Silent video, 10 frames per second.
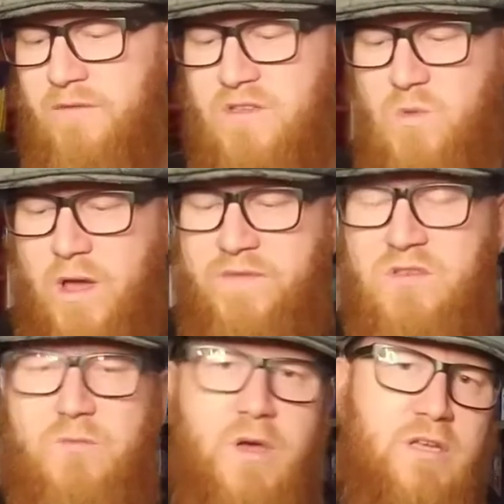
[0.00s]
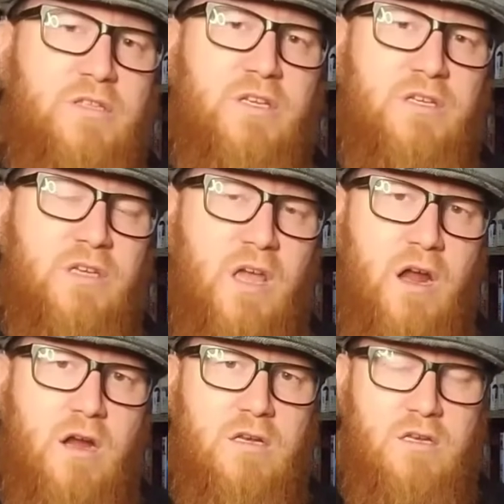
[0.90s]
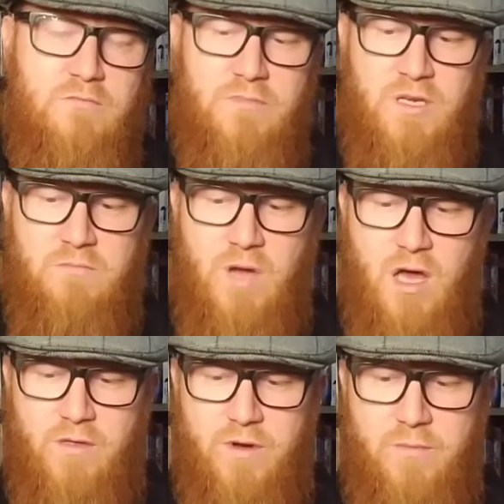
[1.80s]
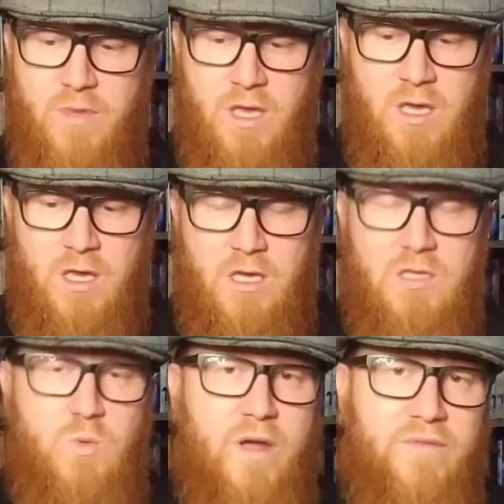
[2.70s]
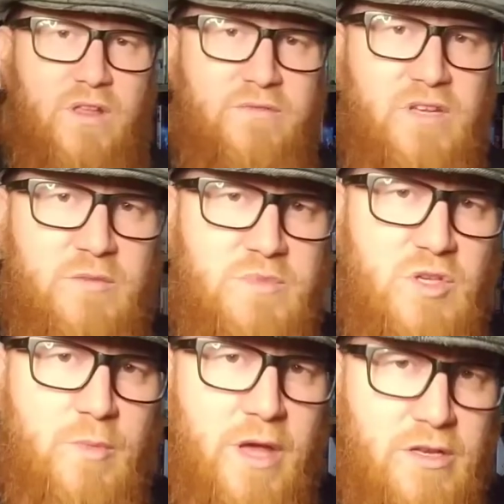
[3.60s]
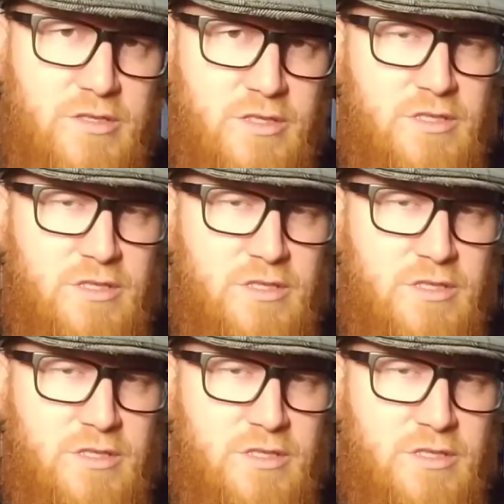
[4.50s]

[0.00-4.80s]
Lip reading: his wife so much, he didn't care, didn't bother him. His wife loved him so much.